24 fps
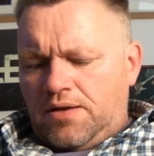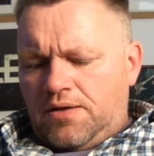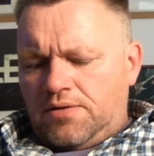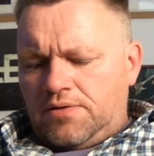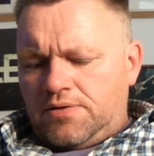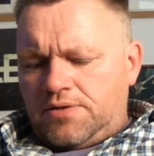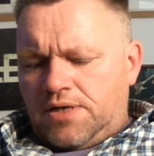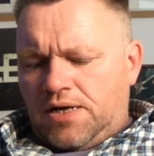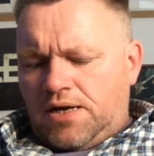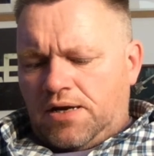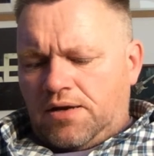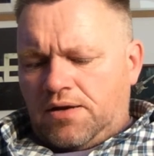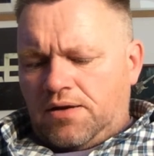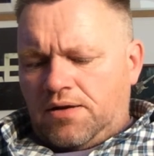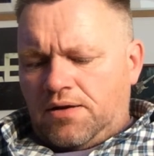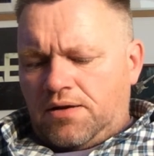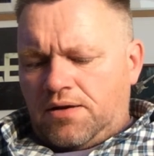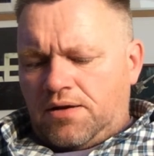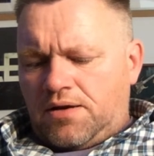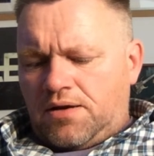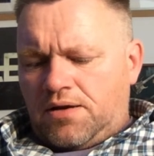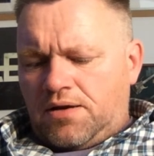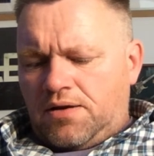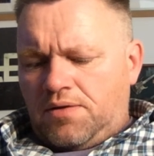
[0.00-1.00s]
Jack
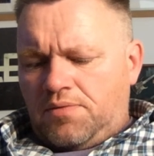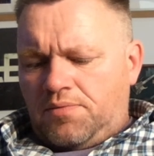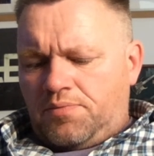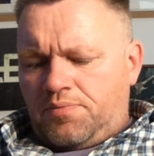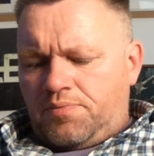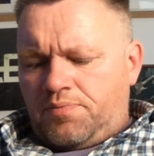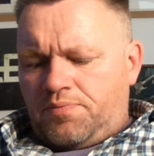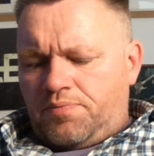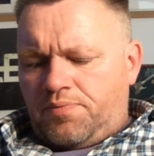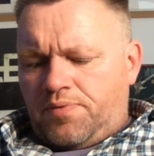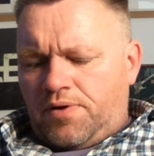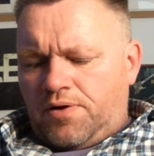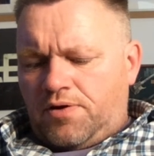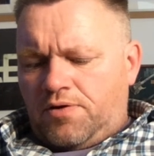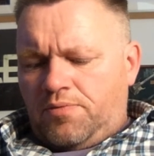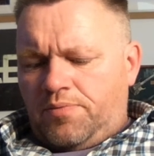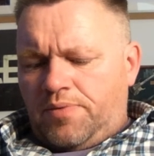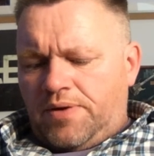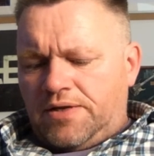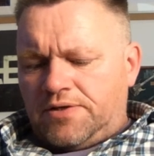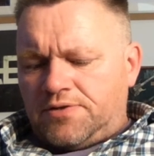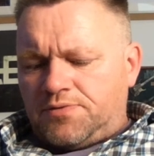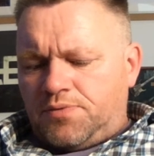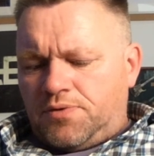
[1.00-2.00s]

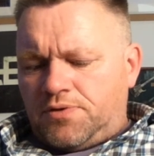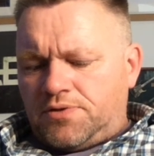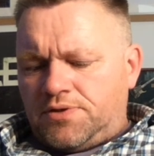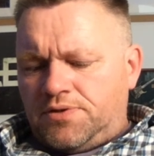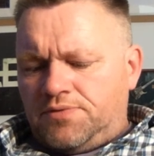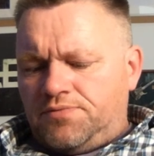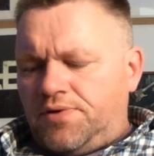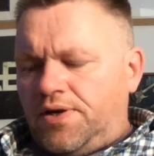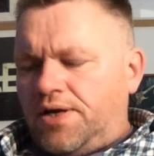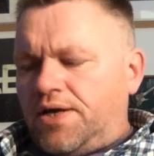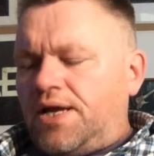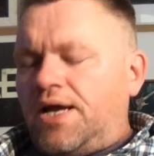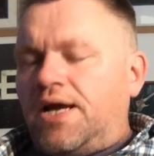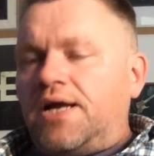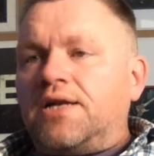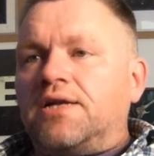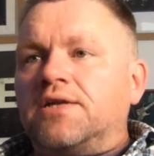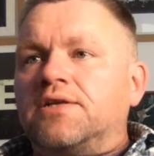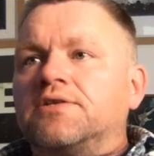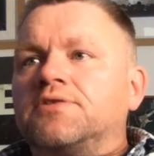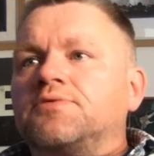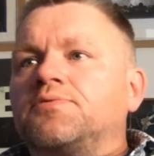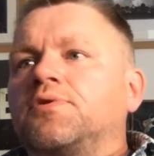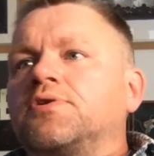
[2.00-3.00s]
Brocklebank's watching. Ray
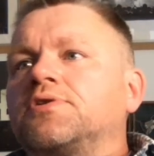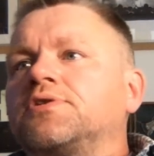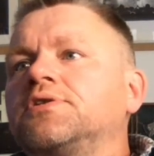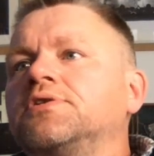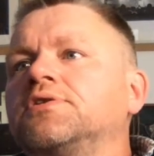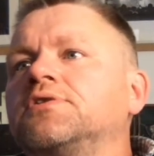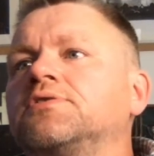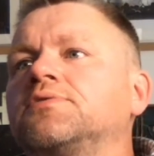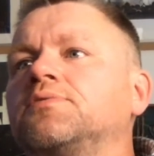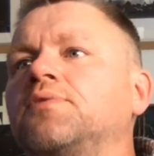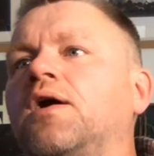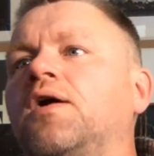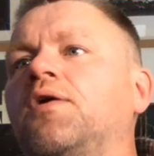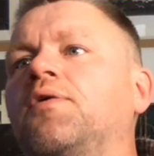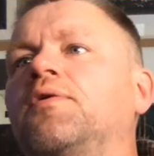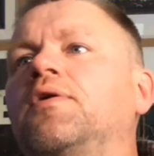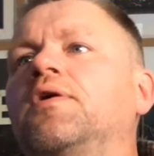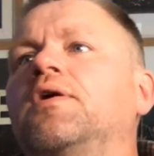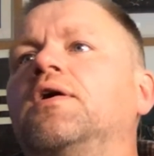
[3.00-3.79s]
Kennedy's watching as well.